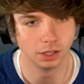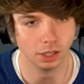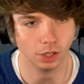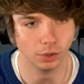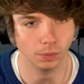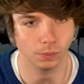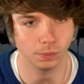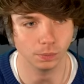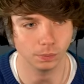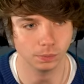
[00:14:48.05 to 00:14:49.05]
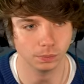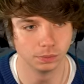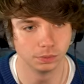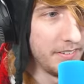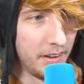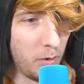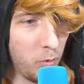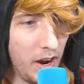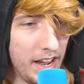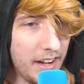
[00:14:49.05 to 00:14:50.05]
Okay. Oh. No,
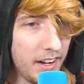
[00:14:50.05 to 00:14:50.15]
wait,